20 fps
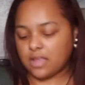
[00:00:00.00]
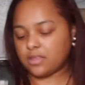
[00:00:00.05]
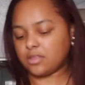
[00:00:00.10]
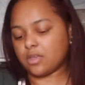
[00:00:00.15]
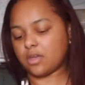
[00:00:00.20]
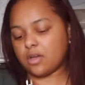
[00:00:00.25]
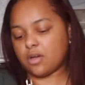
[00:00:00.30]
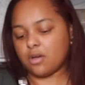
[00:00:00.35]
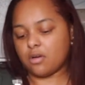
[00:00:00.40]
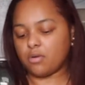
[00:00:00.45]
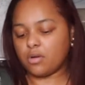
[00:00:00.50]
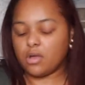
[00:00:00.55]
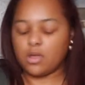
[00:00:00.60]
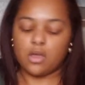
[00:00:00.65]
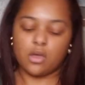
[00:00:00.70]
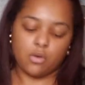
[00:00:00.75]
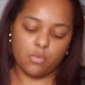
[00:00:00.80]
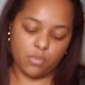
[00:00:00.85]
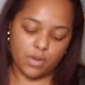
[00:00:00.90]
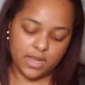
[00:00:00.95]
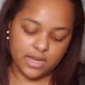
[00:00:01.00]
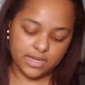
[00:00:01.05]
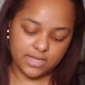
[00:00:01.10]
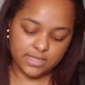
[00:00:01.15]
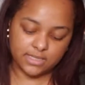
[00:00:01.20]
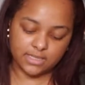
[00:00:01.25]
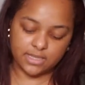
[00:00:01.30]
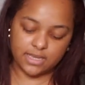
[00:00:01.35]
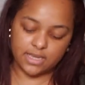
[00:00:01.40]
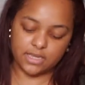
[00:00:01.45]
though, when
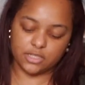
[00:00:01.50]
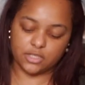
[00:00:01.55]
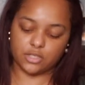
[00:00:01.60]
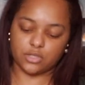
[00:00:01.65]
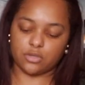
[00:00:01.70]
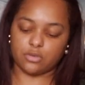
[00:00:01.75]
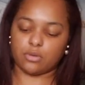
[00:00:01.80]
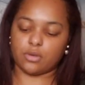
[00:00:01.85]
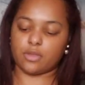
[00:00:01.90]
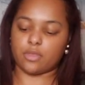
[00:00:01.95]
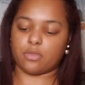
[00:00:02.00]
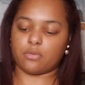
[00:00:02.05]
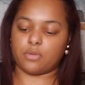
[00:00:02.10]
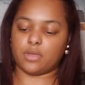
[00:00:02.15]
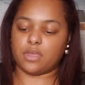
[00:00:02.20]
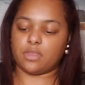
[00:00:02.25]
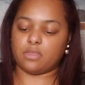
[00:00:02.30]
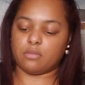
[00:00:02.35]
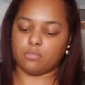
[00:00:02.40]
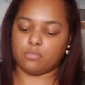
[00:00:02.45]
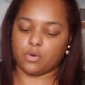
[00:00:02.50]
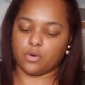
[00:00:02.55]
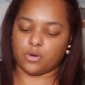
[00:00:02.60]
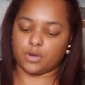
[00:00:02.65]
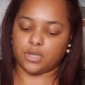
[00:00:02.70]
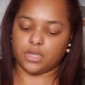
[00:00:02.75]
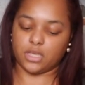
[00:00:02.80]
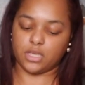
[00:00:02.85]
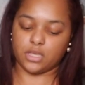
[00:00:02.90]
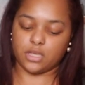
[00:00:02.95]
it's like 2 or 3 in the
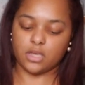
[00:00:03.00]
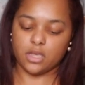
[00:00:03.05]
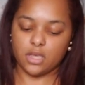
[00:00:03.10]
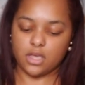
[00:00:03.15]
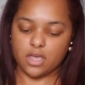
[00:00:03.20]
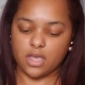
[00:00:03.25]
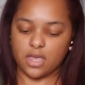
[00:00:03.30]
morning